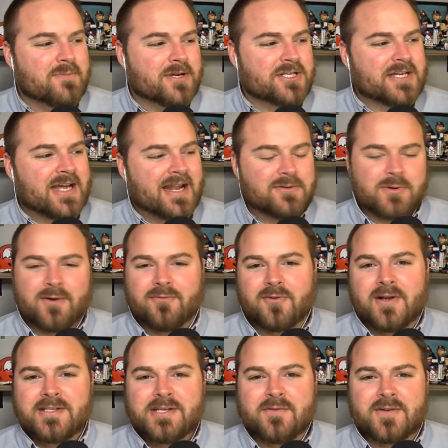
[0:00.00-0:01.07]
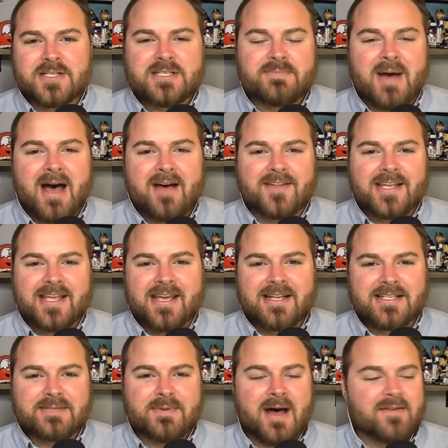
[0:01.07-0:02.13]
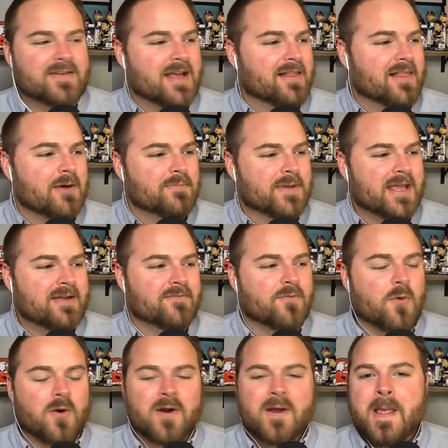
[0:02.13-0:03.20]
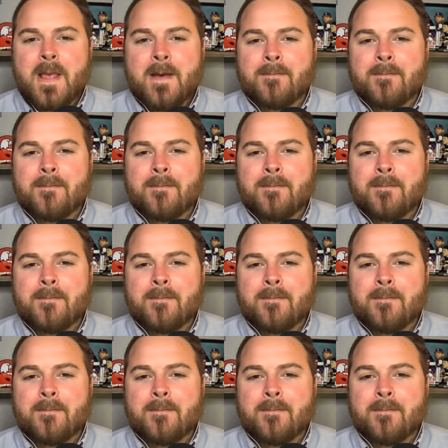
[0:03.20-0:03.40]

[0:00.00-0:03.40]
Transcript: Big shout out to our friends over at Spivey King and Spivey LLP for